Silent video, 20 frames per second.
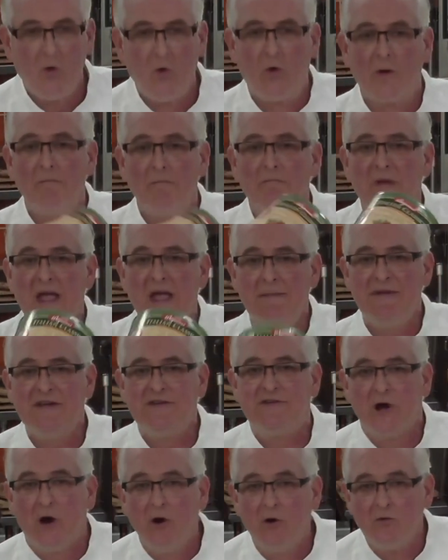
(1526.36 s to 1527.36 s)
or
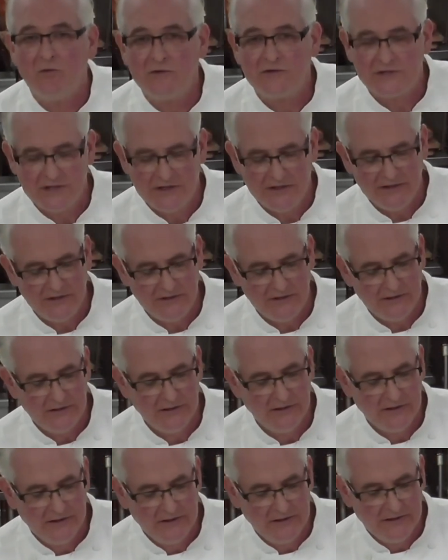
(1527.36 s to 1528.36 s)
maybe don't.
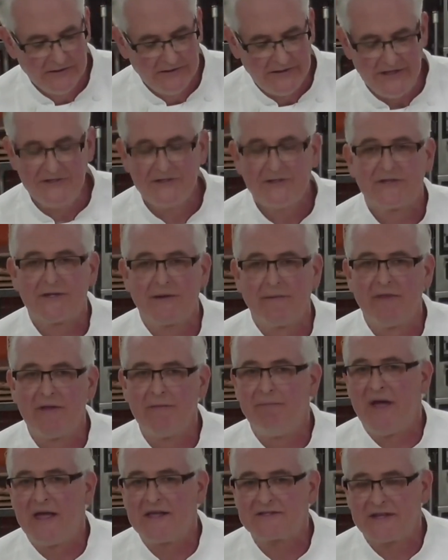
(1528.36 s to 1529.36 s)
These are some of the
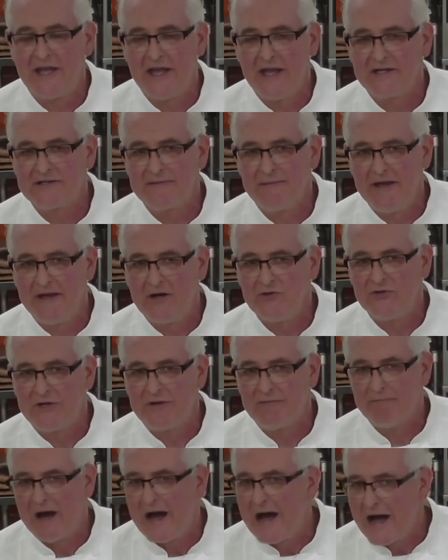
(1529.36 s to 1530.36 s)
best canned tomatoes you
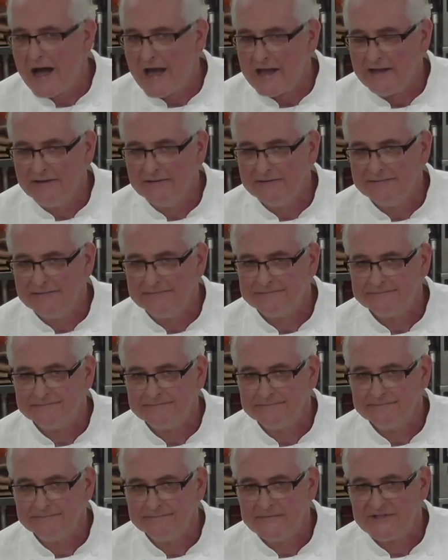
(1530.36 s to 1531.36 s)
can buy.
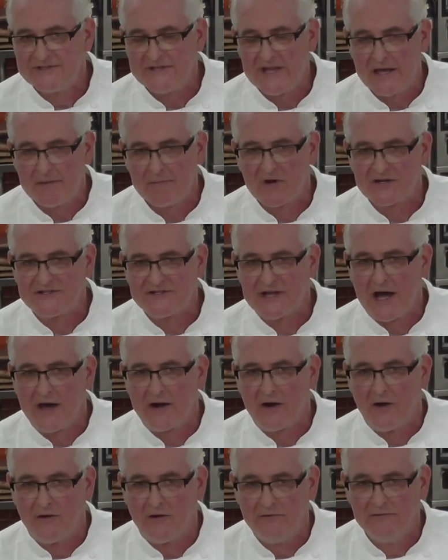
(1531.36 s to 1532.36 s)
San
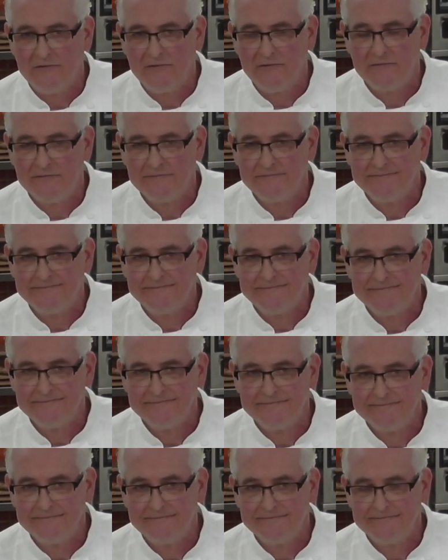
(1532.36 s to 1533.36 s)
Marzano.
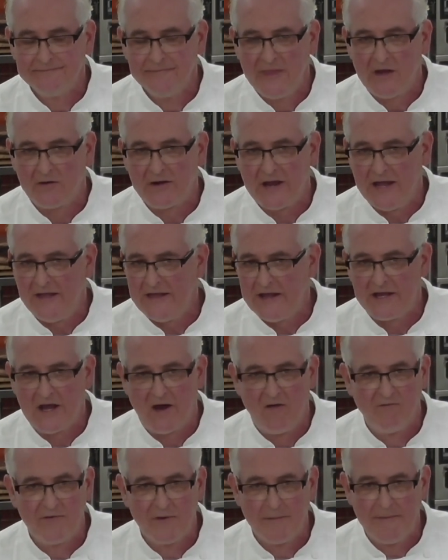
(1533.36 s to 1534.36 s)
Okay, they
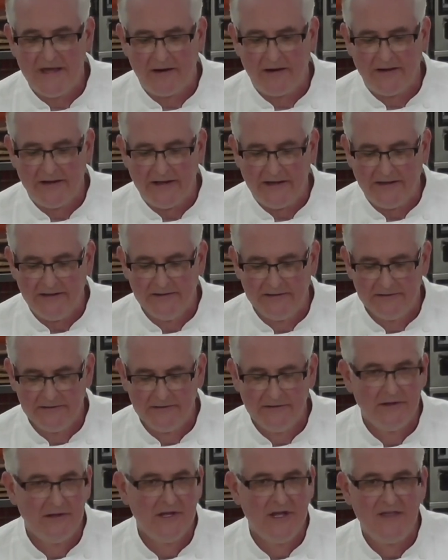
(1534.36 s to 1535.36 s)
come from Italy.
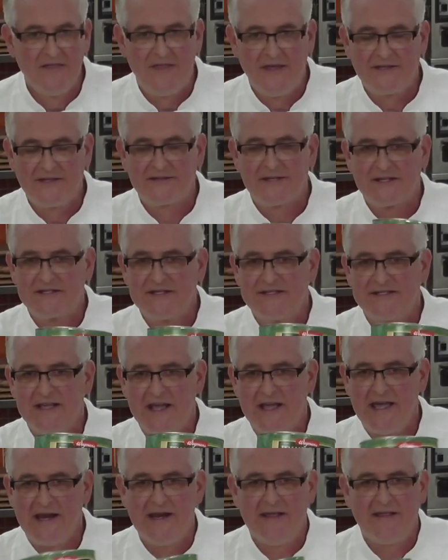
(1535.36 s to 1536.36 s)
This doesn't
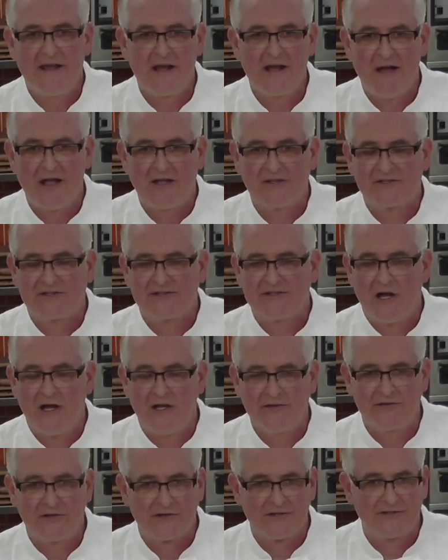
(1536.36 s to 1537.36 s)
say anything about
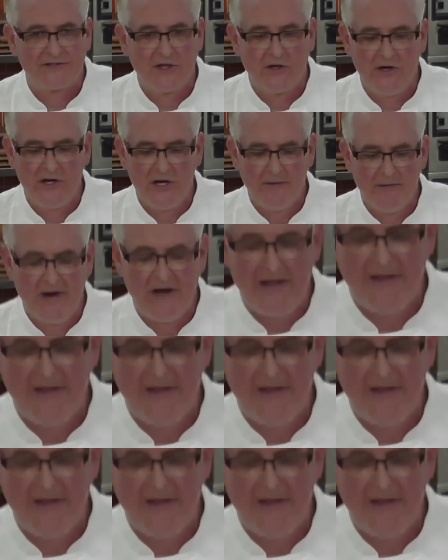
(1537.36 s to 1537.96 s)
salt or sodium or